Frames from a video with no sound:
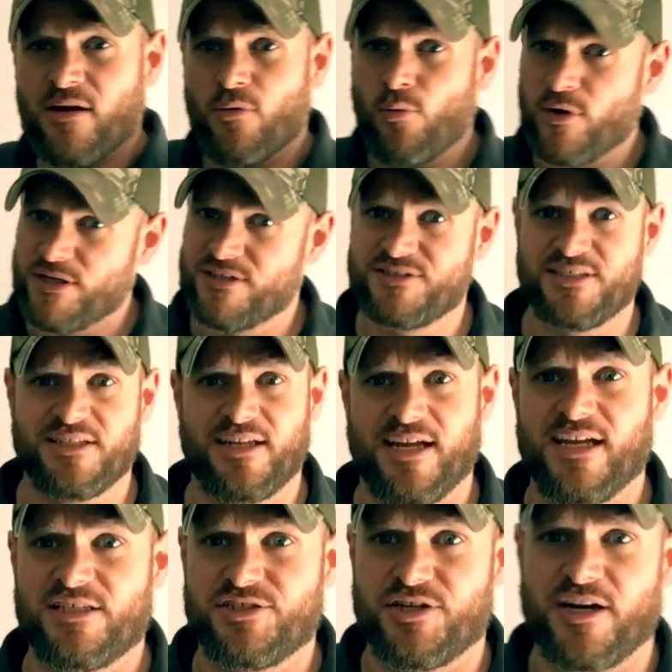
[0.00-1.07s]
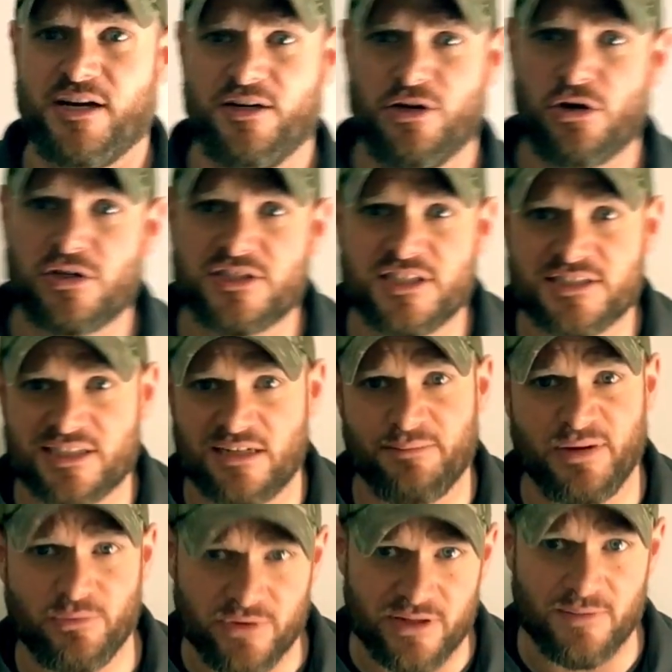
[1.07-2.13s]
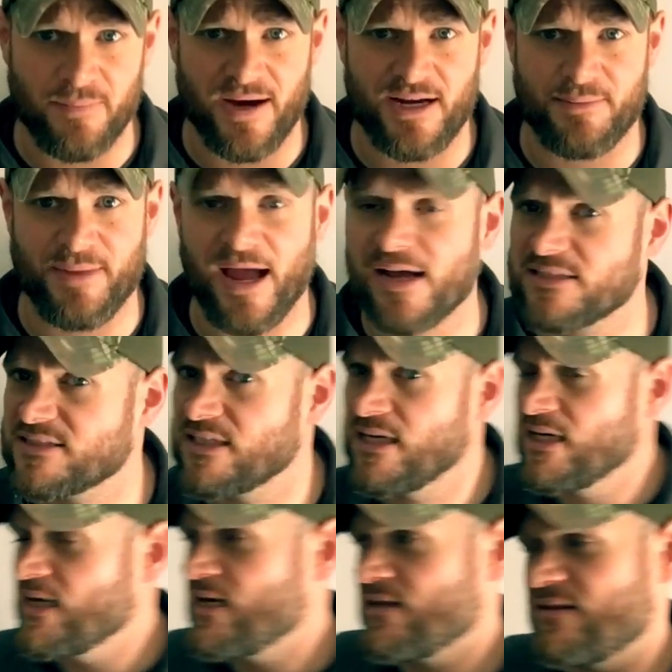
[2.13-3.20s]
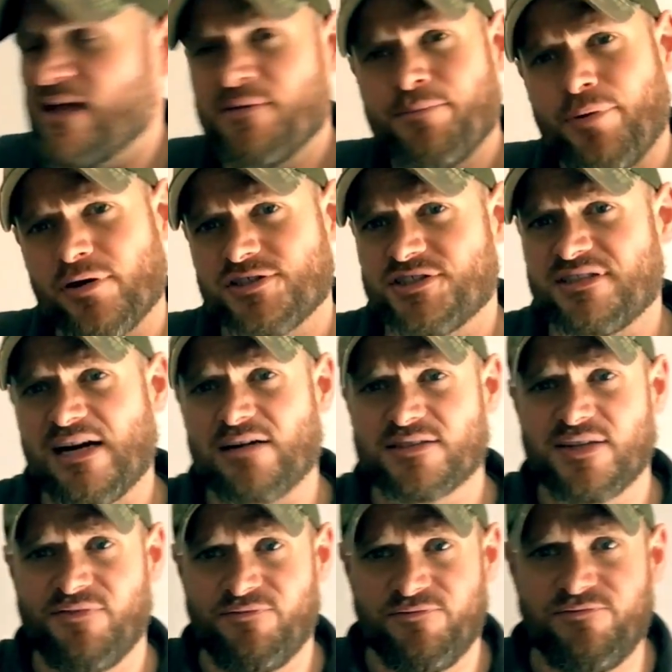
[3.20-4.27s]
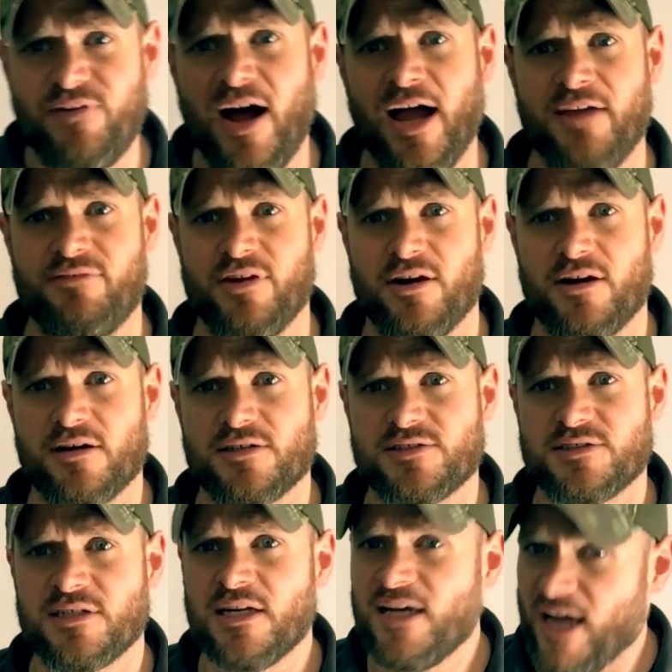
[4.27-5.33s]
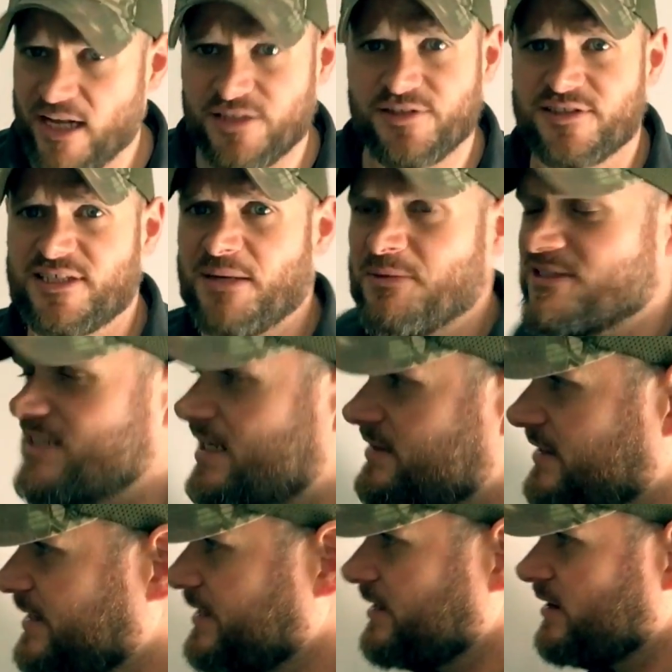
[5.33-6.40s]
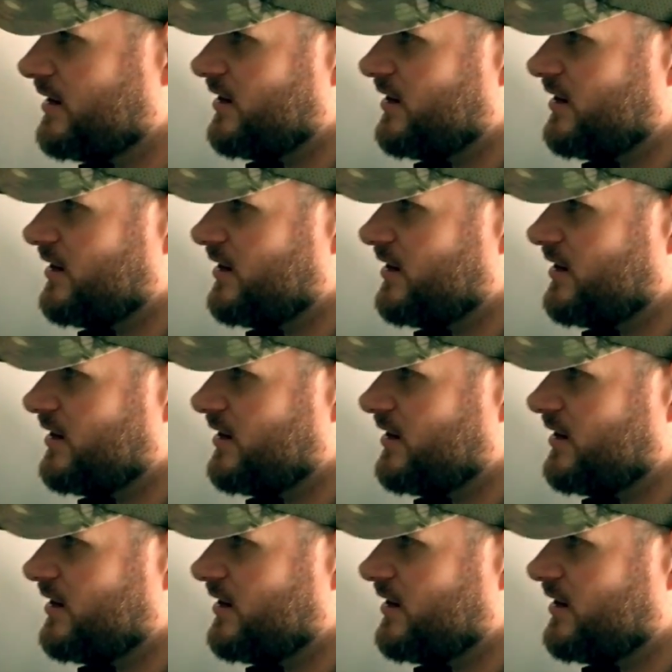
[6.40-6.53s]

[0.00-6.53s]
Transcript: when you see the hits, you're gonna notice it's gonna be within body mass. then push it out to five yards and do the same exact thing.